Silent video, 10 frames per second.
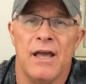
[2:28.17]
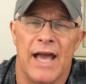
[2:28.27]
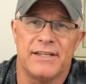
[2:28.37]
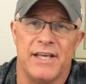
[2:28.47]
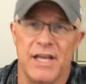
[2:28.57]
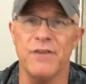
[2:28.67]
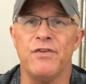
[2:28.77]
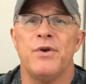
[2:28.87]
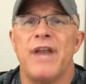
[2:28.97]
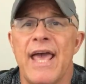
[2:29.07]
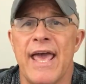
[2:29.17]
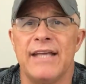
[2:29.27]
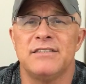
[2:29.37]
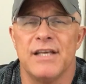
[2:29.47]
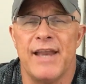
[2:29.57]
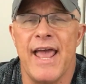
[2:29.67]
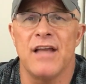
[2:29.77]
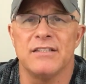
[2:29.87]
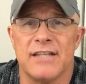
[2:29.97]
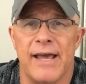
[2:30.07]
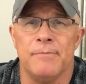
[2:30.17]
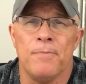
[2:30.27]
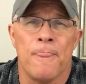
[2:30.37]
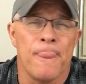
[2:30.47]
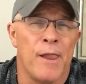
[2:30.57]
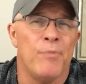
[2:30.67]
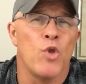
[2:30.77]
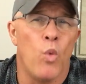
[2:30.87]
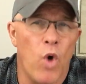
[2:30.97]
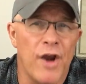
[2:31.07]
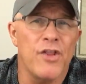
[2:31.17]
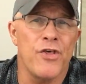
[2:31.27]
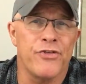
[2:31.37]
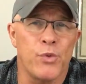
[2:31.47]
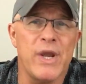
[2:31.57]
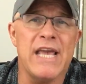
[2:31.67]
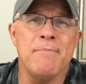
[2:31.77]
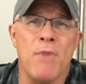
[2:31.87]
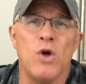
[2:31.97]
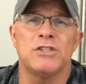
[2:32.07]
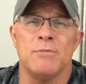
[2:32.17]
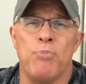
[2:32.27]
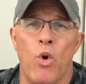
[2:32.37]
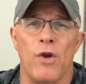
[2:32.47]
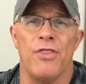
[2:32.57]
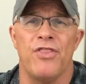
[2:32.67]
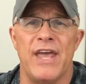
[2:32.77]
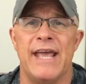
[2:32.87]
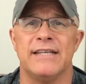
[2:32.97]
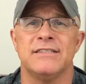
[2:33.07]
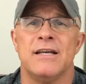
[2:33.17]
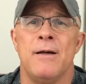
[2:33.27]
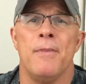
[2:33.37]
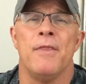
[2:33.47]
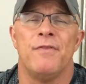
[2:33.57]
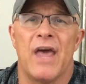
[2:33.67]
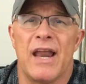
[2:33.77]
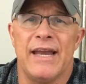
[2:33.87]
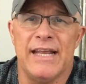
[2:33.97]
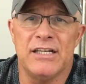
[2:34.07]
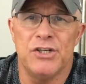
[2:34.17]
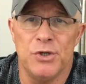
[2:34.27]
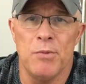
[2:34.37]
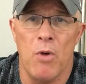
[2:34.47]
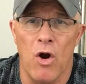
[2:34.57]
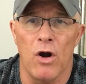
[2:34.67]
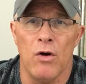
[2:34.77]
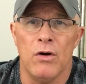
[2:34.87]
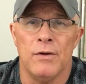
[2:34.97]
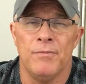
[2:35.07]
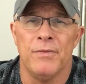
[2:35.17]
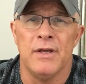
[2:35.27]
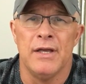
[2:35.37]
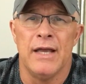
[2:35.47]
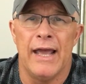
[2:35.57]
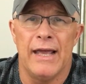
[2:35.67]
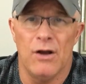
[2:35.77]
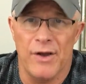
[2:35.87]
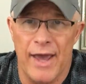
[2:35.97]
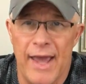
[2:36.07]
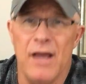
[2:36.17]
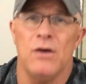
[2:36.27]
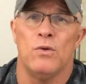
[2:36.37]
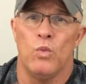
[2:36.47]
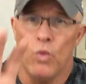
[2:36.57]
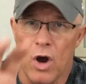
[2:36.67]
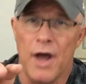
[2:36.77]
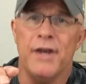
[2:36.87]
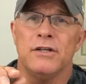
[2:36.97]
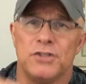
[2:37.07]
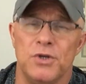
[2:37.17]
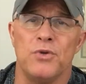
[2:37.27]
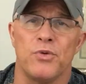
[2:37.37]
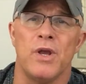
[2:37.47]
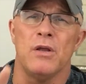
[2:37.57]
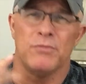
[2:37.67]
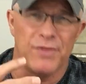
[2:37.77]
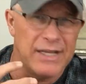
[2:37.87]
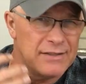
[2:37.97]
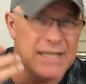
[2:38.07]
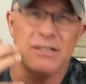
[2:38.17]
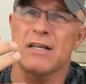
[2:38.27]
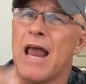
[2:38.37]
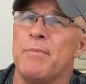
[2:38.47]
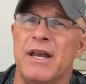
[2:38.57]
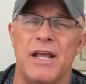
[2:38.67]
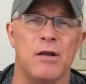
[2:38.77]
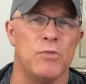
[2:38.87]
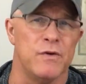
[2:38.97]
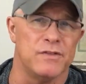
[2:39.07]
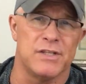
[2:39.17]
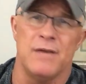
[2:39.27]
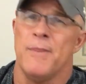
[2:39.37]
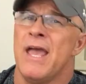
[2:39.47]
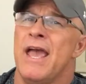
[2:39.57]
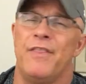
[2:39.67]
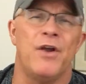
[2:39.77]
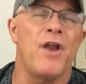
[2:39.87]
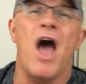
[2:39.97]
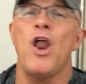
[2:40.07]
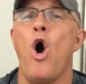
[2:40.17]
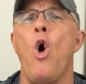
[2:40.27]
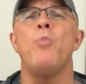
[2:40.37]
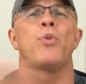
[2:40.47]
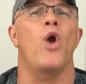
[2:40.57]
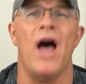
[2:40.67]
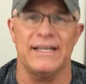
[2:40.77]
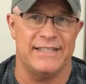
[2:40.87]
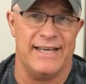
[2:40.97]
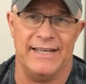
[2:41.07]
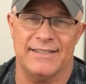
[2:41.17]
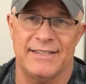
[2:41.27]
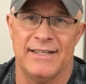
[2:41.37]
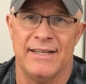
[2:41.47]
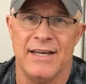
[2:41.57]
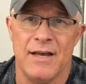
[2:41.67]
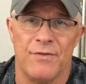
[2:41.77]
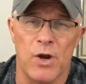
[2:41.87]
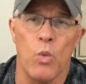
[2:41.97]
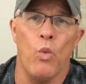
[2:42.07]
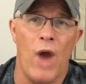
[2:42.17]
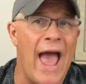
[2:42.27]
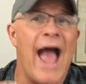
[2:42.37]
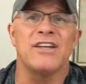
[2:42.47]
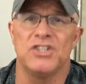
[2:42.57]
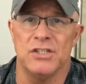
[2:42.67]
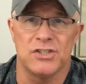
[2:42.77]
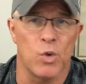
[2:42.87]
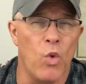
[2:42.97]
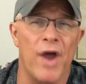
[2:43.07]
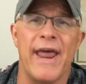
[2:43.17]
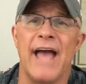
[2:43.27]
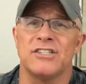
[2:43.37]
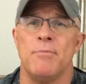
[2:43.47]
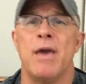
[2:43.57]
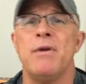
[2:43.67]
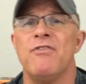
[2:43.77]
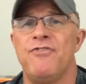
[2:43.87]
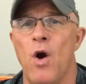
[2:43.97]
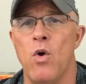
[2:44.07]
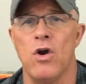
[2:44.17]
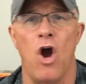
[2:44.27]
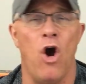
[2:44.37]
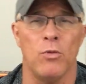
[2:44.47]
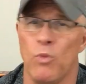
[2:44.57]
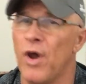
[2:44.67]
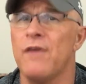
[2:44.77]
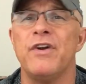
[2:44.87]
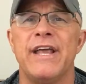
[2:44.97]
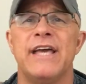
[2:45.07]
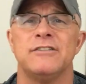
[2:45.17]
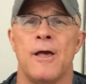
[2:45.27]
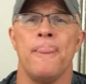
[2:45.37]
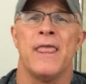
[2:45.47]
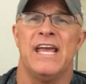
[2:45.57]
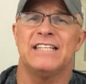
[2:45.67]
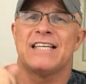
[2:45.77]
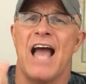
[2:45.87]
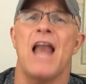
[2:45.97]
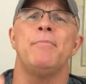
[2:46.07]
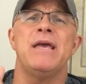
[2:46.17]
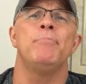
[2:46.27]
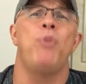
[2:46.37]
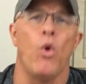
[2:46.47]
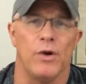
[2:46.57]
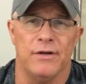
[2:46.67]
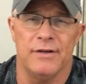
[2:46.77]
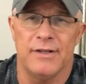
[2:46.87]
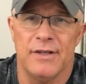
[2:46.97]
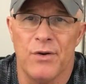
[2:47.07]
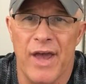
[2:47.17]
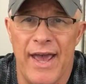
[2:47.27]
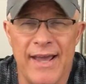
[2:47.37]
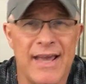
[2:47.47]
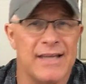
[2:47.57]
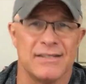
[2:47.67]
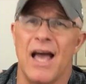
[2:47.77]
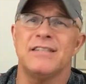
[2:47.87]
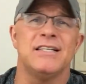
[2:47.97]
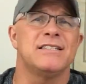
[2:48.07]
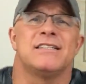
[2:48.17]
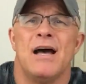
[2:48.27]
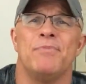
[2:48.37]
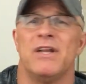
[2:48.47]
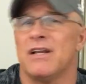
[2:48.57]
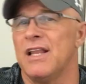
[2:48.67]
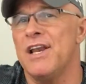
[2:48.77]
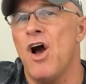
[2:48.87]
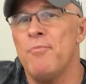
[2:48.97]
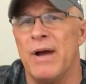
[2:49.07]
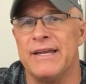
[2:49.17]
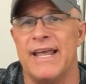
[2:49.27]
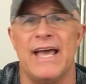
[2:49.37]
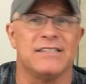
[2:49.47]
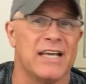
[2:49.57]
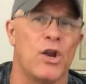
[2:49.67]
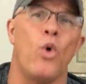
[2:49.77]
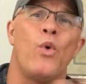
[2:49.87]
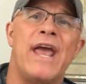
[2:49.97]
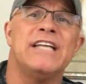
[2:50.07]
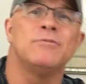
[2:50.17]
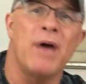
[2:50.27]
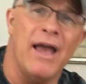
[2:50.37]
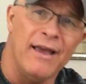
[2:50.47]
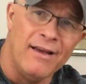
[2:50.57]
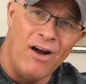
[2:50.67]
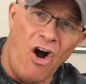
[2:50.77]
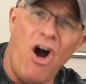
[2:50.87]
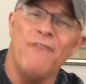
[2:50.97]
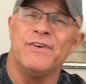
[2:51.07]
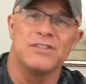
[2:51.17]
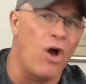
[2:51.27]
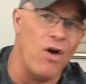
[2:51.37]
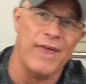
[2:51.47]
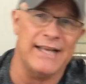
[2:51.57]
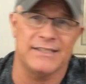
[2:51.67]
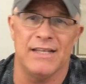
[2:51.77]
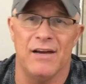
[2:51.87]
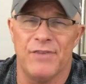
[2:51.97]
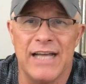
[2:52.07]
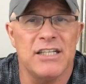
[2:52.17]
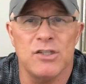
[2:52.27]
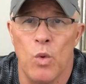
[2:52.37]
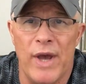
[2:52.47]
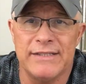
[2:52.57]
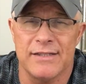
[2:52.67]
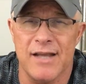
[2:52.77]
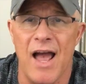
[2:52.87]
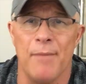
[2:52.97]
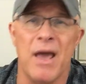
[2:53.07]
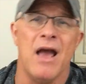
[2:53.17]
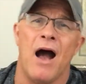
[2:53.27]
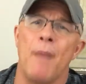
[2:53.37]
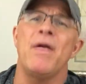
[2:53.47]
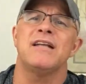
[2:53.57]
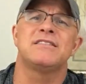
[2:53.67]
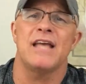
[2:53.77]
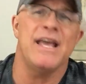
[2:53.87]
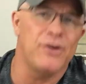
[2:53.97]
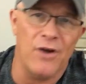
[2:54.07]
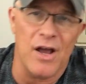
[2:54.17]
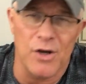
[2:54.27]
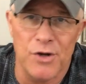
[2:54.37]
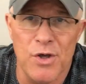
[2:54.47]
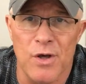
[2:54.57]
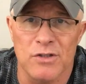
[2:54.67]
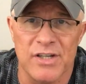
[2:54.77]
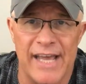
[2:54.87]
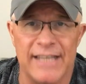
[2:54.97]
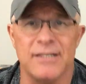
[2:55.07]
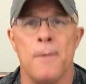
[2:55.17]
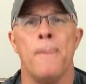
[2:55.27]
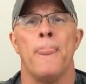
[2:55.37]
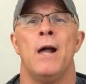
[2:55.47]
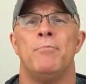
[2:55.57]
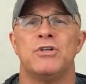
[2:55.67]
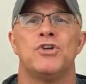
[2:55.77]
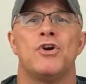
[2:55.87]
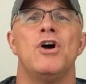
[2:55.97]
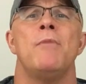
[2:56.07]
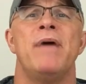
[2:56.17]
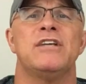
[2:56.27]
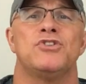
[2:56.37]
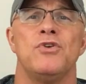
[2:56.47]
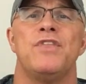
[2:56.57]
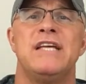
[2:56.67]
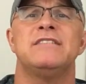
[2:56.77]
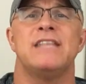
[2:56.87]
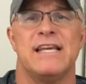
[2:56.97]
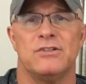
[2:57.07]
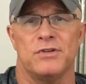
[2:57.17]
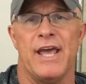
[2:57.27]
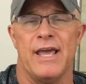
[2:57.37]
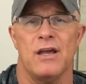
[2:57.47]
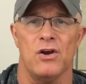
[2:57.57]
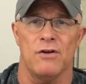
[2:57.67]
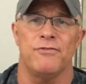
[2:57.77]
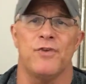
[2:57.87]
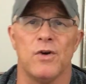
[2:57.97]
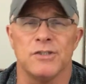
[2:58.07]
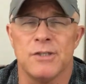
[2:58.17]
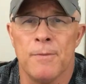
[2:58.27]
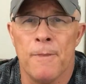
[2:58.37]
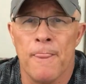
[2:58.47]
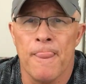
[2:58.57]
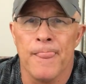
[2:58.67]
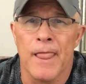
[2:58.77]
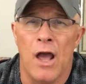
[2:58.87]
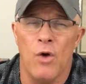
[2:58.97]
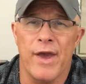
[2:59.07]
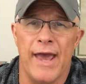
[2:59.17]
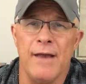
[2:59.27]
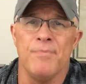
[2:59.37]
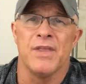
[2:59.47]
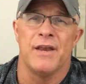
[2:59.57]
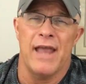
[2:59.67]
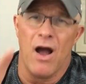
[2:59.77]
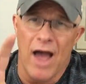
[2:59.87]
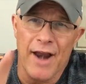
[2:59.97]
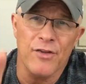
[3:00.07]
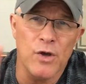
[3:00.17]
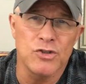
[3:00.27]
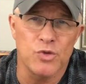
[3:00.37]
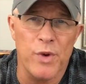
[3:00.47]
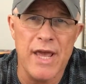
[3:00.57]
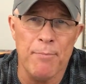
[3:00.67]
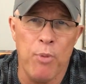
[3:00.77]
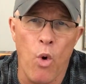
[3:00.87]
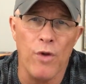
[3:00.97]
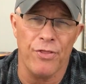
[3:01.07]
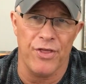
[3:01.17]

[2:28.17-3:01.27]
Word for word: At the end of your day, sit down and say, what are the three most important things that I need to do tomorrow? Okay, one, two, three. These have got to be needle movers. And they're not whole projects. They're actions. They're one action, maybe a phone call, whatever it is. It's got to be important, okay? It's not just something clean off my desk. I got to arrange my office, all that stuff. That's just a waste of time. I'm not saying you're not going to do those things, but you're going to make sure these things are taken care of first, okay? Now, out of those three important